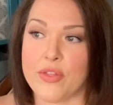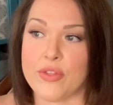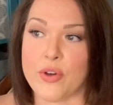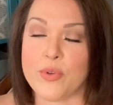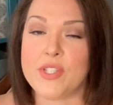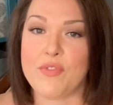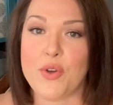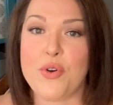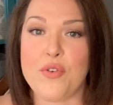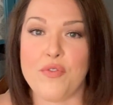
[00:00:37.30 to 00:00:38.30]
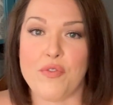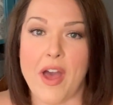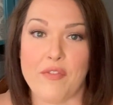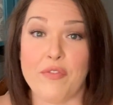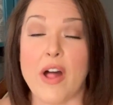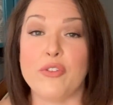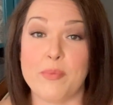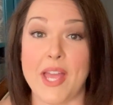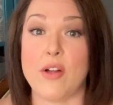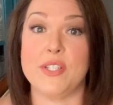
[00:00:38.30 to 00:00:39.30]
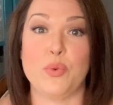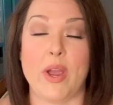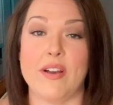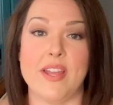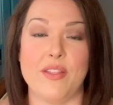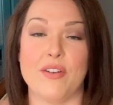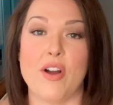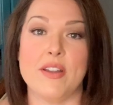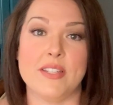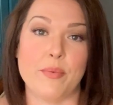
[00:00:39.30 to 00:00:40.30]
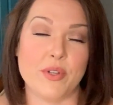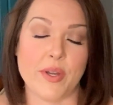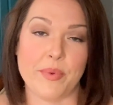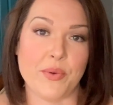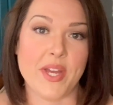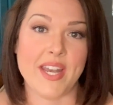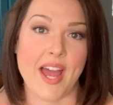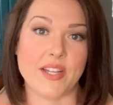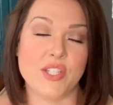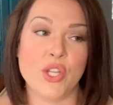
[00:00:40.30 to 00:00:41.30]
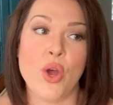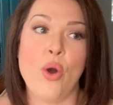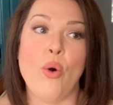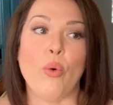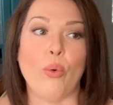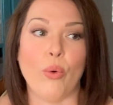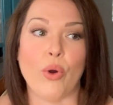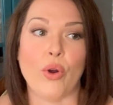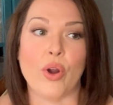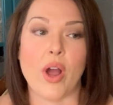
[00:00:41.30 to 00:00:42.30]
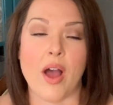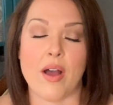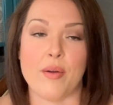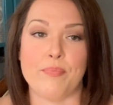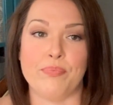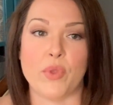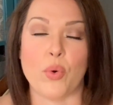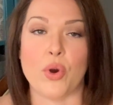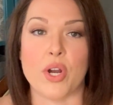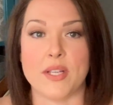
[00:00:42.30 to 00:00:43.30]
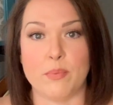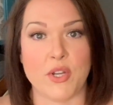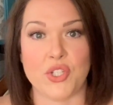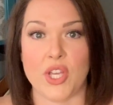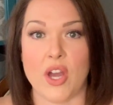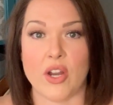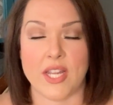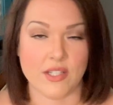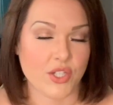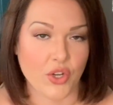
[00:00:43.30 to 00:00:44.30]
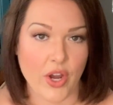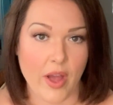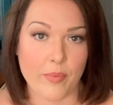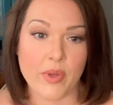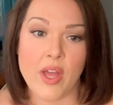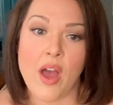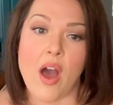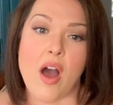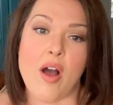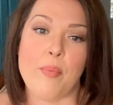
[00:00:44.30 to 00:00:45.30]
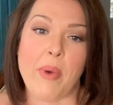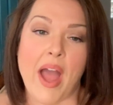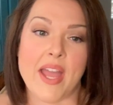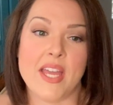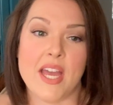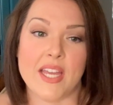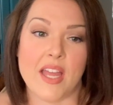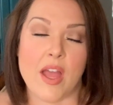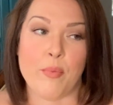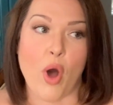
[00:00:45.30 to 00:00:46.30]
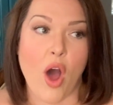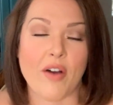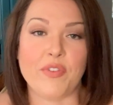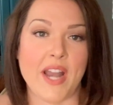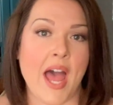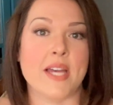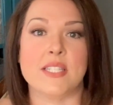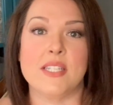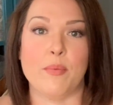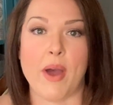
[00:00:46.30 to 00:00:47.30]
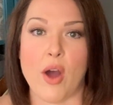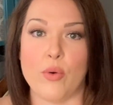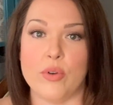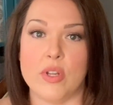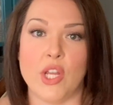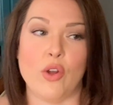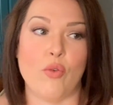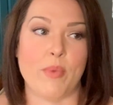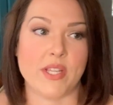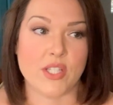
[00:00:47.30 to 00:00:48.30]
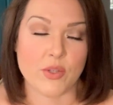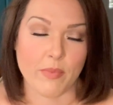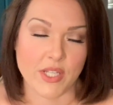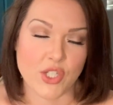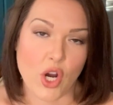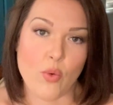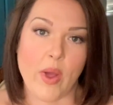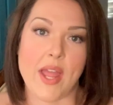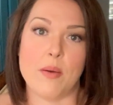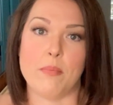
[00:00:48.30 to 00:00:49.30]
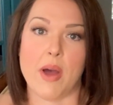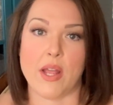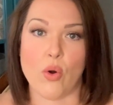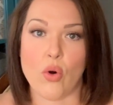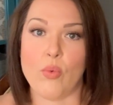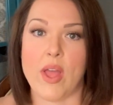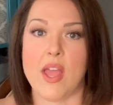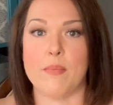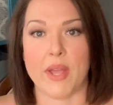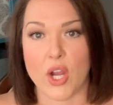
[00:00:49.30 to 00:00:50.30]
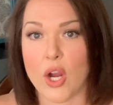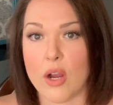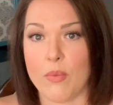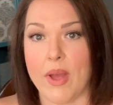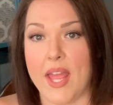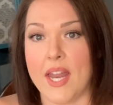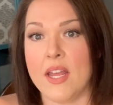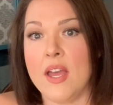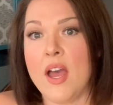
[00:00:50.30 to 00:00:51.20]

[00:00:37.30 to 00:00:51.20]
Those of you who have followed me elsewhere, either on WW Connect or especially on Instagram, I am often asked about, my start weight, my goal weight, my current weight.